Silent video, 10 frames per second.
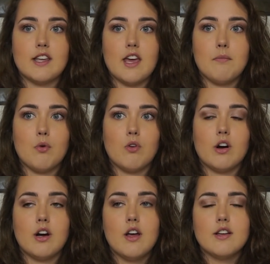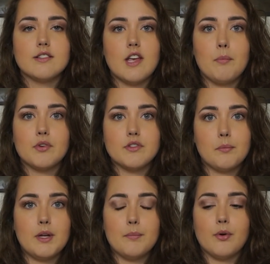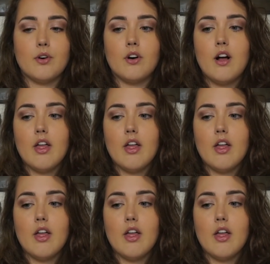get more samples from people,